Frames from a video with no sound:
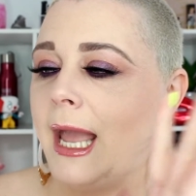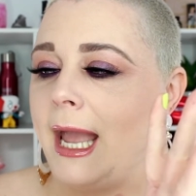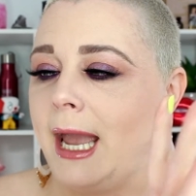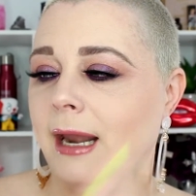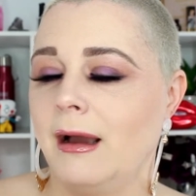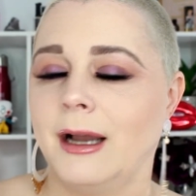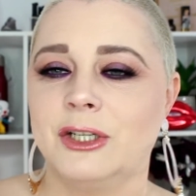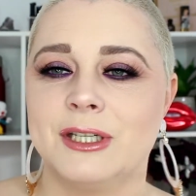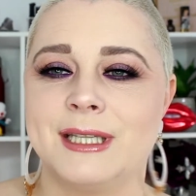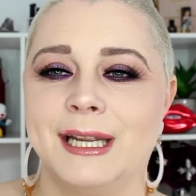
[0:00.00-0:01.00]
And I
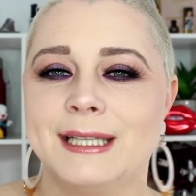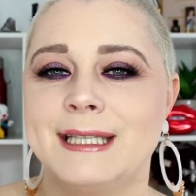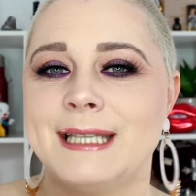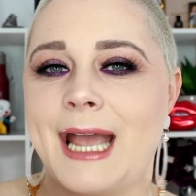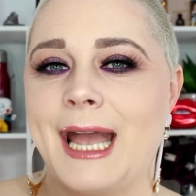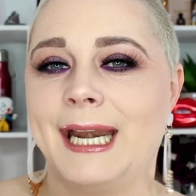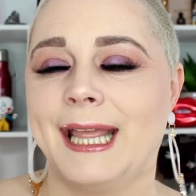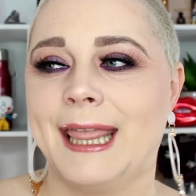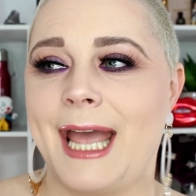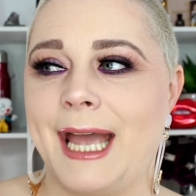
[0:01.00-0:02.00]
just think it's
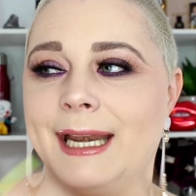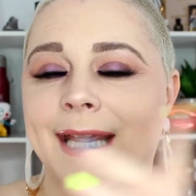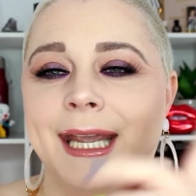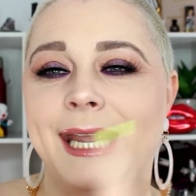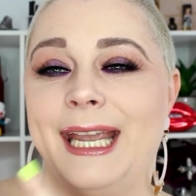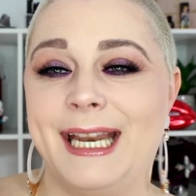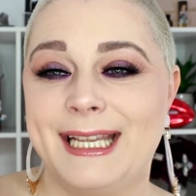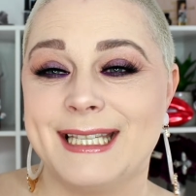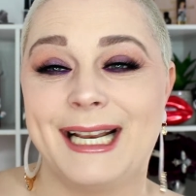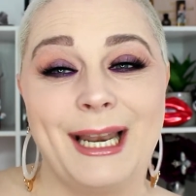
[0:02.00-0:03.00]
sad that it
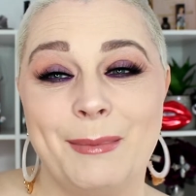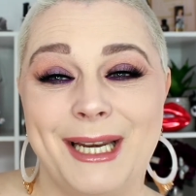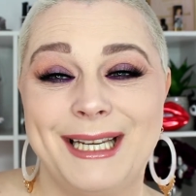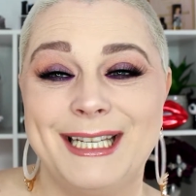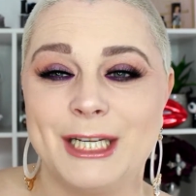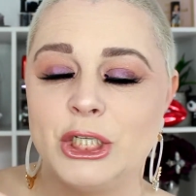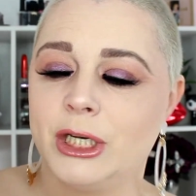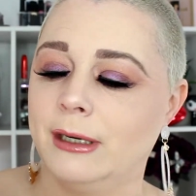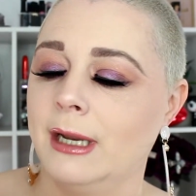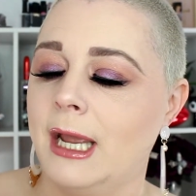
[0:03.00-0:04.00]
is a limited
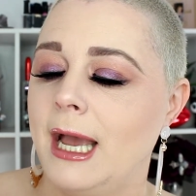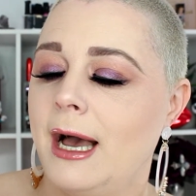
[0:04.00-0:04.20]
edition.